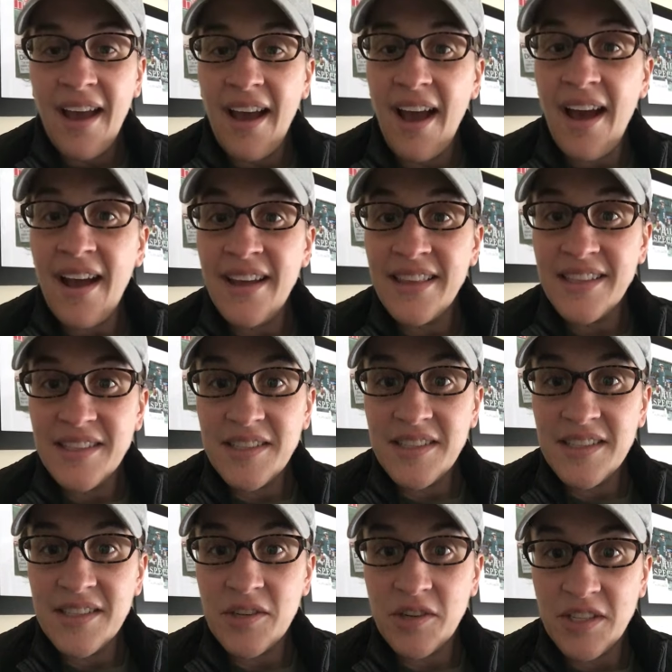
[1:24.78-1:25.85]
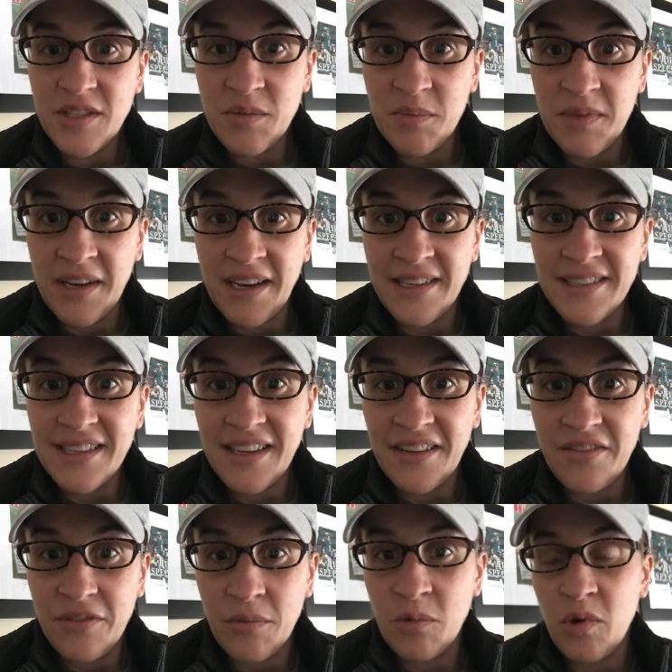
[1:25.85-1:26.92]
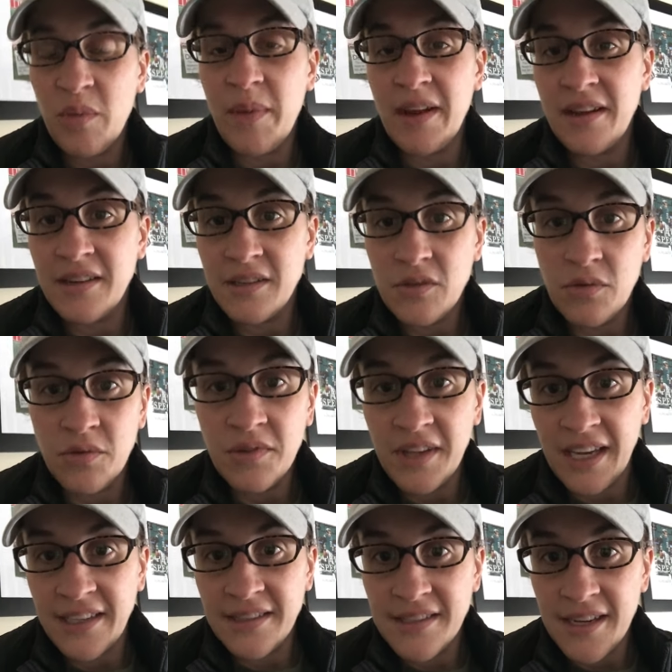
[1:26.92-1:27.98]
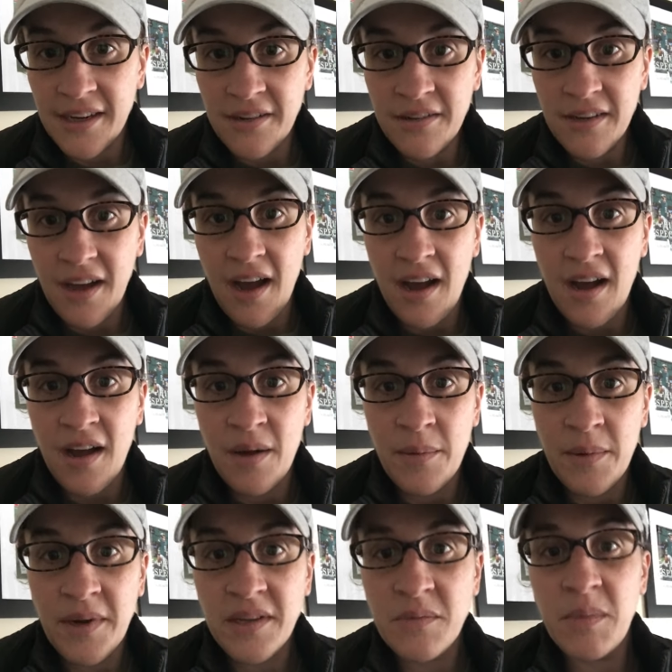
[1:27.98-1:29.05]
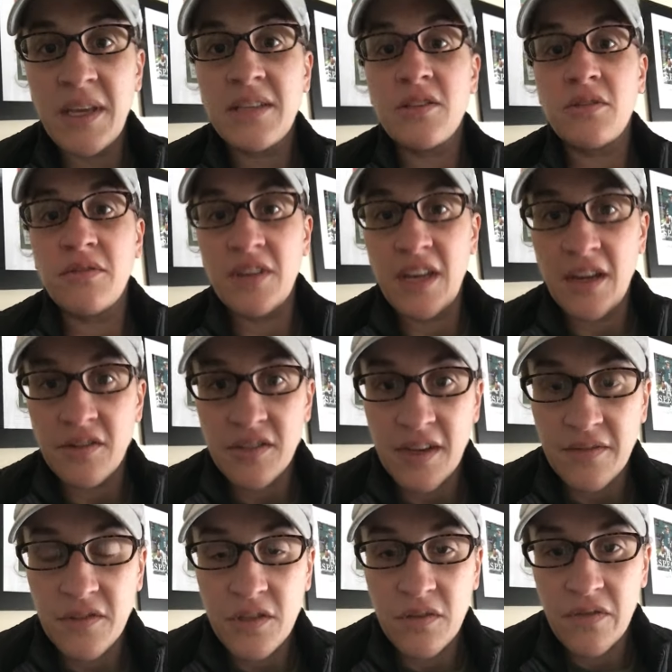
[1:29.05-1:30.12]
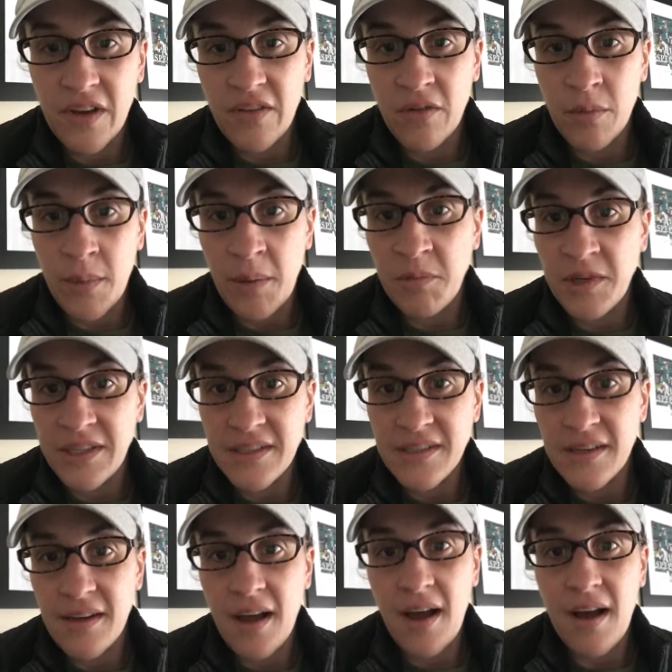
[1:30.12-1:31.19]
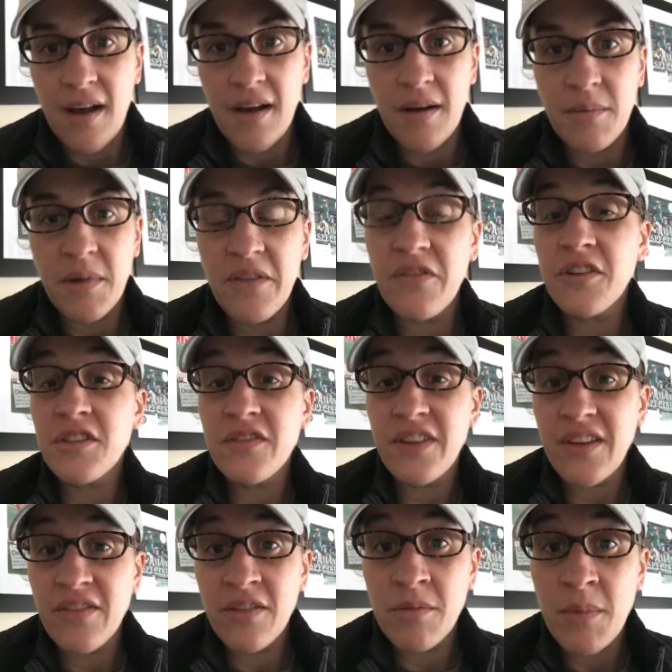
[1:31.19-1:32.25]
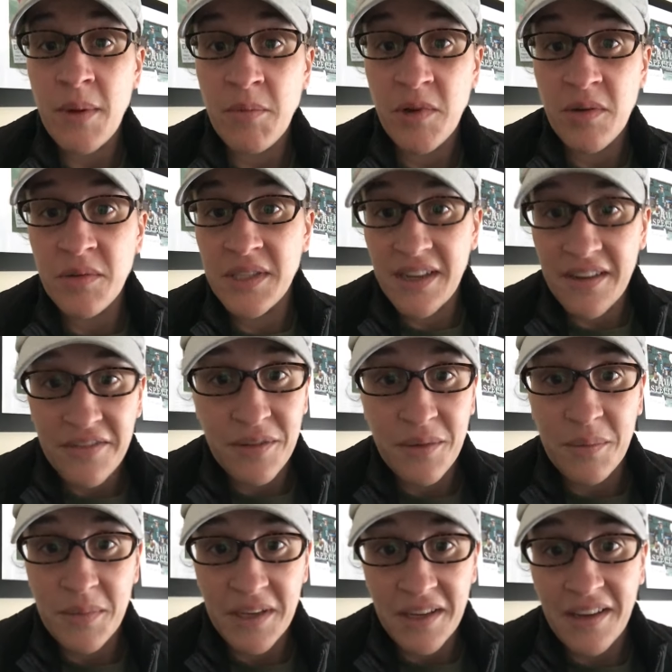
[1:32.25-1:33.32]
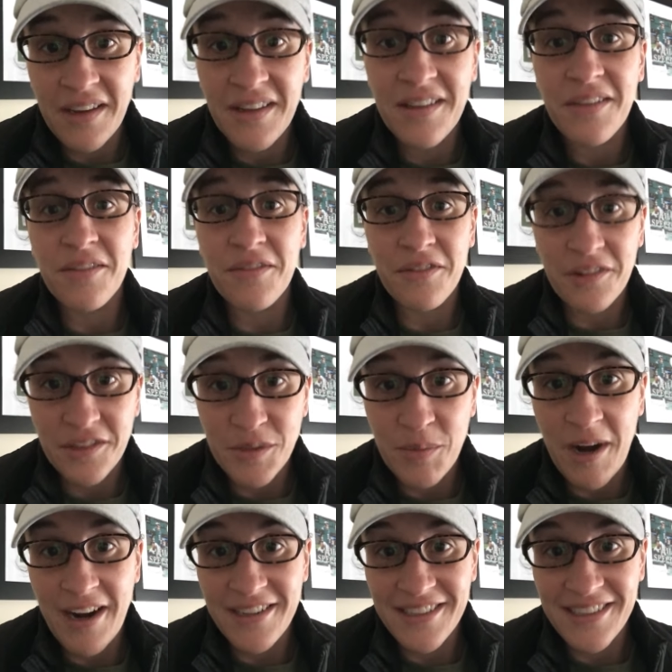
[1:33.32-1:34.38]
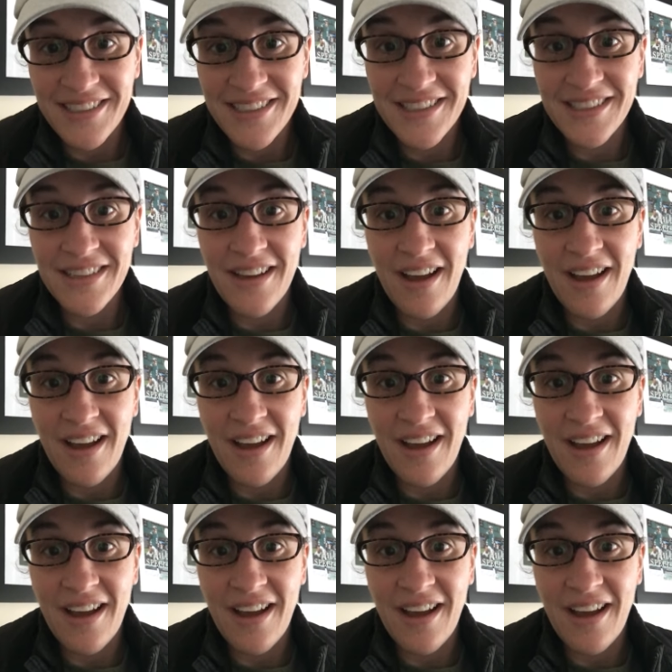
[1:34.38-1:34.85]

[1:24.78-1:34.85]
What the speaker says: Hi, this is Kristen Panaski from North Penn High School in Lansdale. I'm gonna make two videos. I have two favorite memories. My first favorite memory would definitely be the first practice.